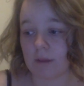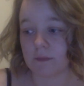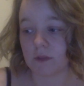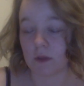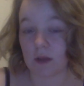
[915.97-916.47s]

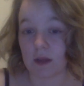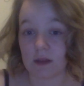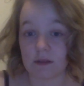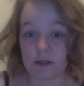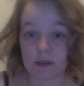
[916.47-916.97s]
so that
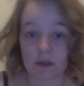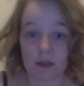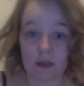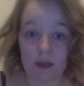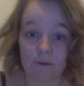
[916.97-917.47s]
there is
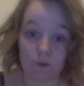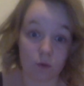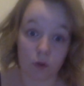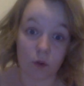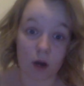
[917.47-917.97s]
something there for
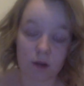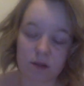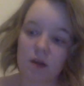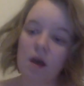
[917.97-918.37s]
you guys.